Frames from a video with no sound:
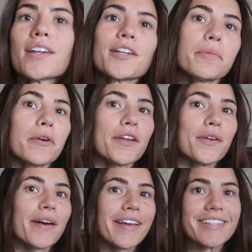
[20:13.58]
Good morning,
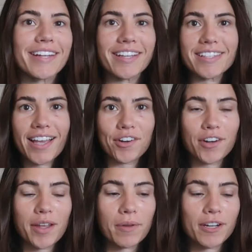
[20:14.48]
you guys. Today's
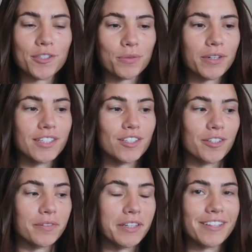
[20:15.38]
Saturday, but I just wanted to
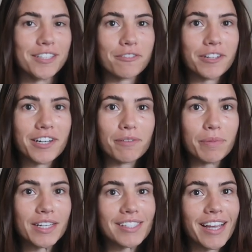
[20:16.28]
end this vlog
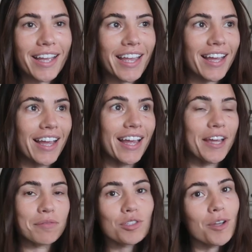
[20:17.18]
because I
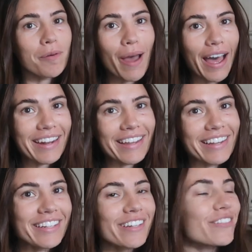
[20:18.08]
am so bad at
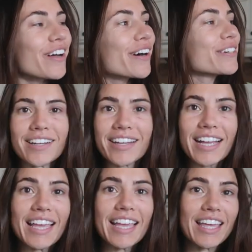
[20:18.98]
ending vlogs.
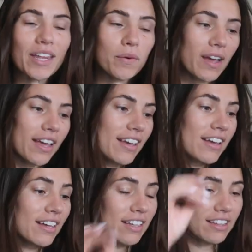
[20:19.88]
Anyway,
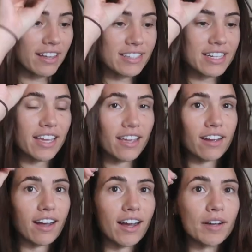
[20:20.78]
last night,
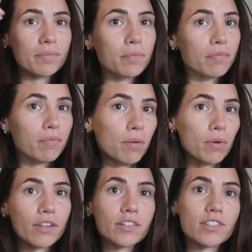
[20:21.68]
my
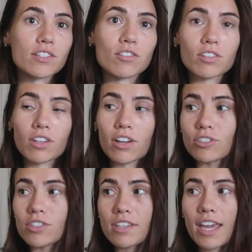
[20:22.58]
brother and sister-in-law
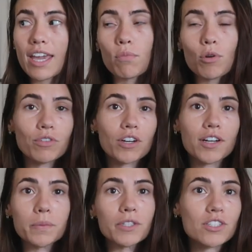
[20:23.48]
just came over
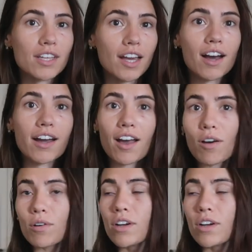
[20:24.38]
and we just like hung out